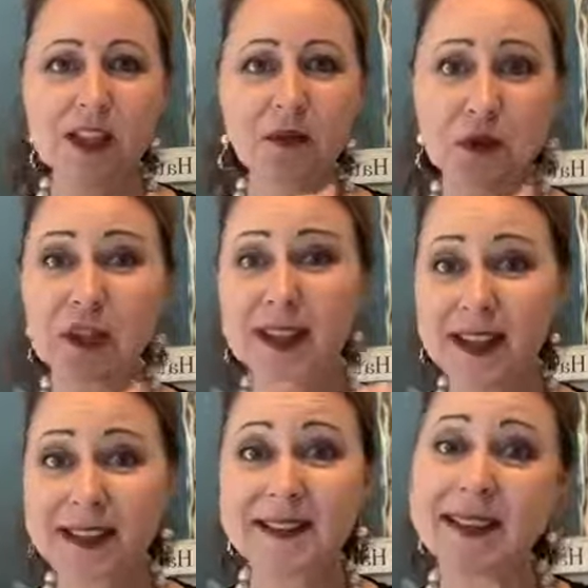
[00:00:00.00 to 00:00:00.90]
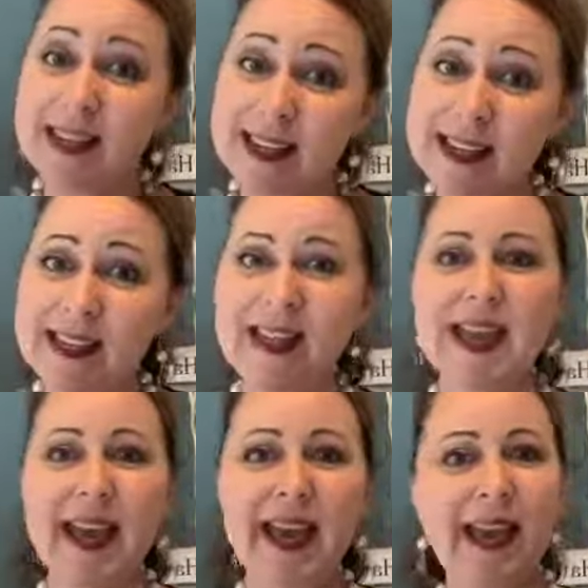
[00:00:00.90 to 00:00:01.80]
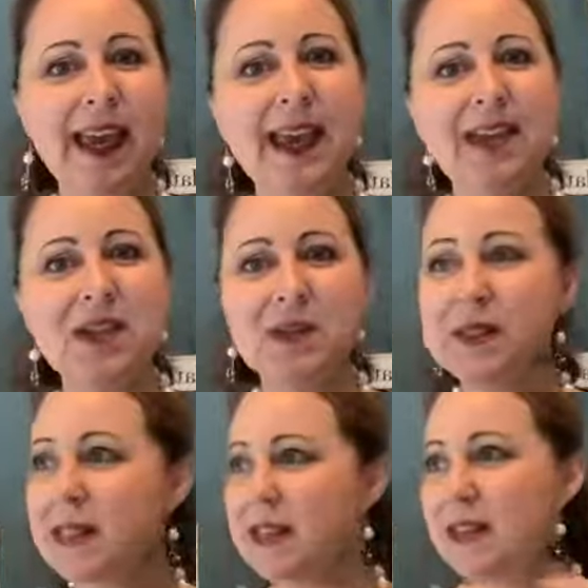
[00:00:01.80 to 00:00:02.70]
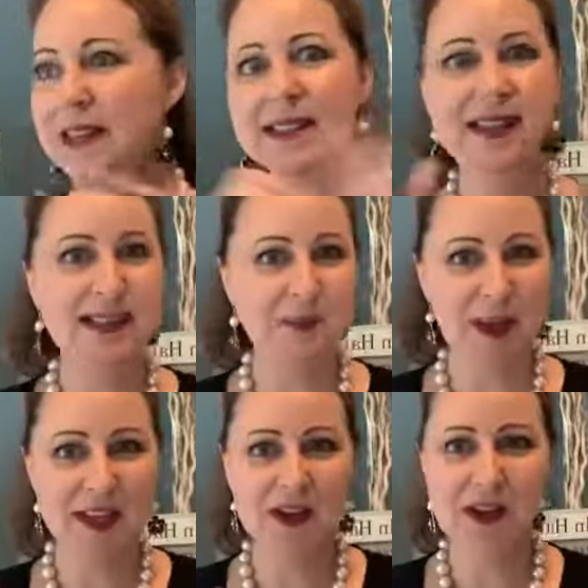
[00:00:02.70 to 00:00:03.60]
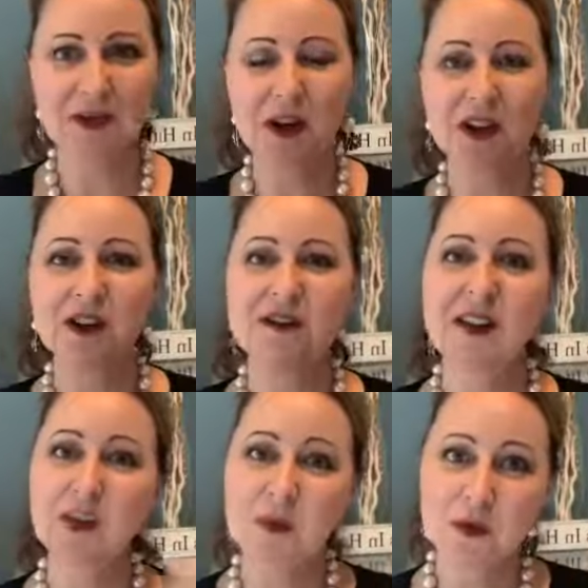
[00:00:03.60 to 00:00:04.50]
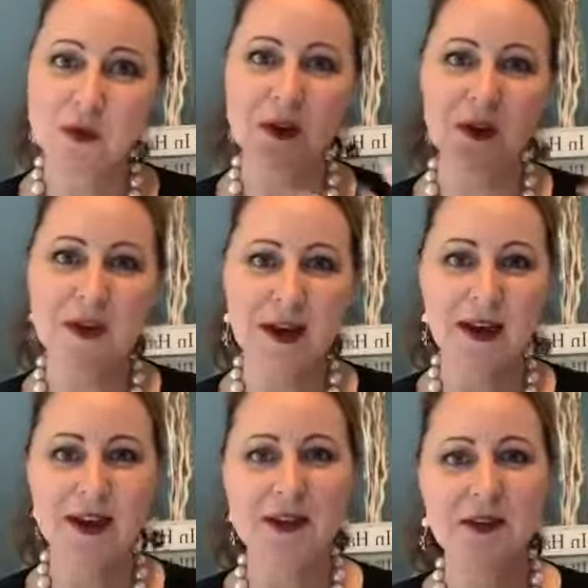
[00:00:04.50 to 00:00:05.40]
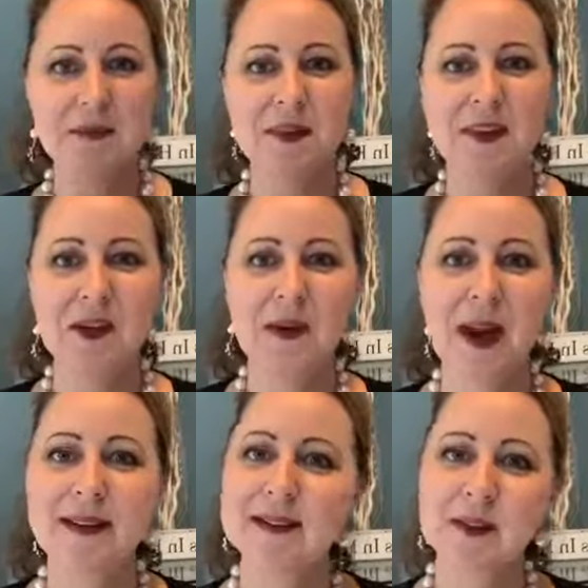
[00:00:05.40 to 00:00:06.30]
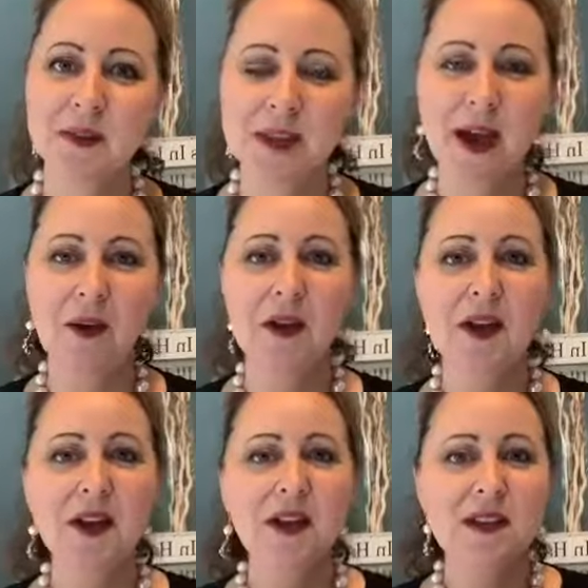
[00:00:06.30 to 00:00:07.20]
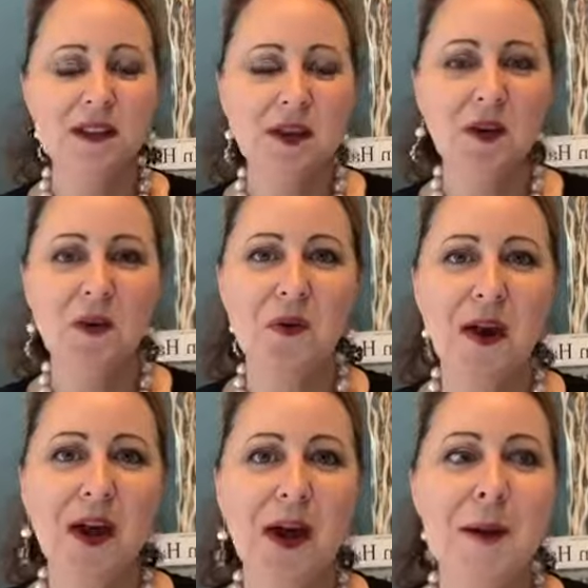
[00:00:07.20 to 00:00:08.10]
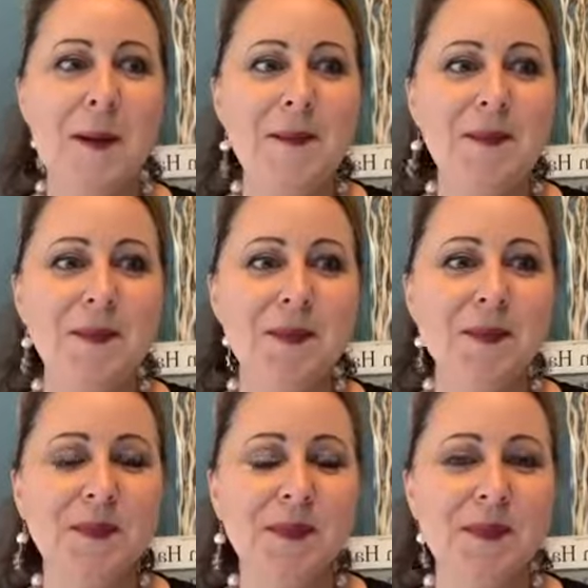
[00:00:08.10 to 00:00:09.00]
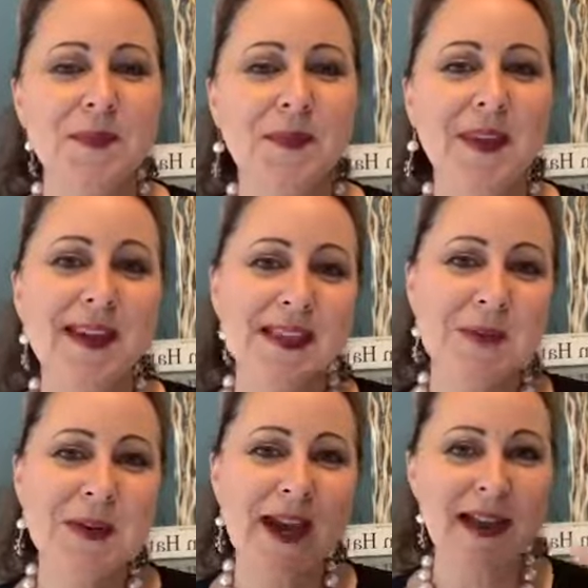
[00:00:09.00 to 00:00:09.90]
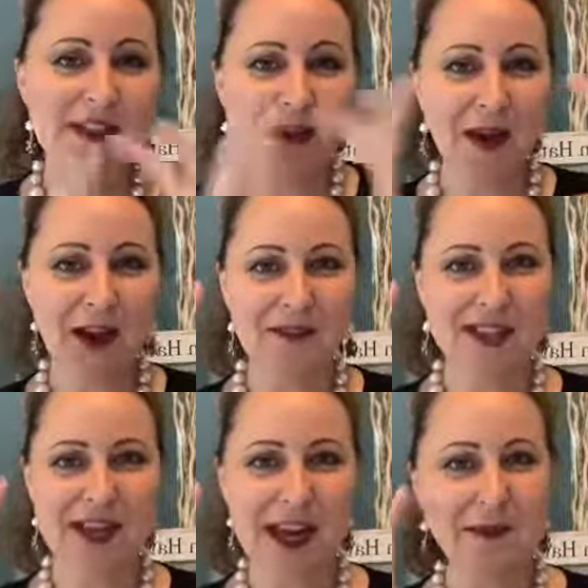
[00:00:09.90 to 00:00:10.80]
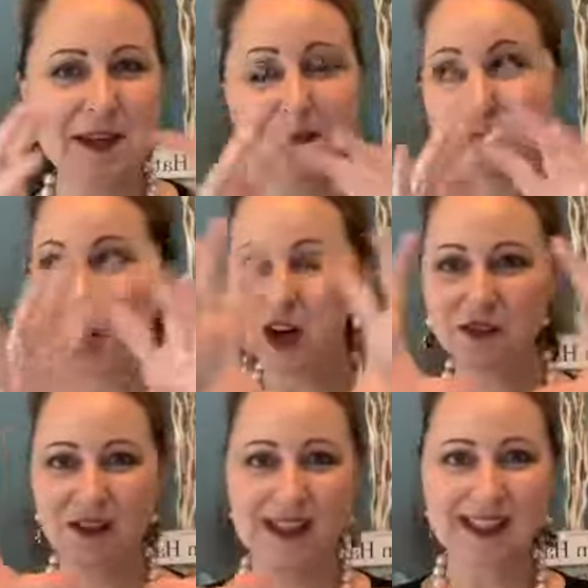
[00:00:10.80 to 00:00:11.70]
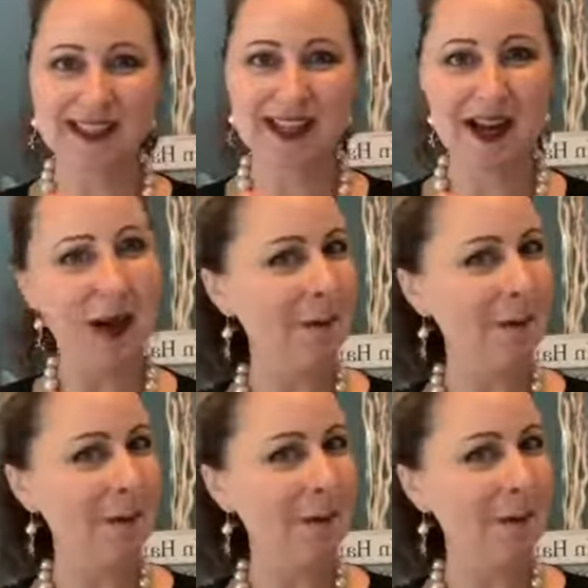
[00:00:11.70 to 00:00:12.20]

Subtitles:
if you click on a link and you see that it says page no longer available, we're sorry, that item, you know, has sold out. So next week, I do have the anatomy of a perfect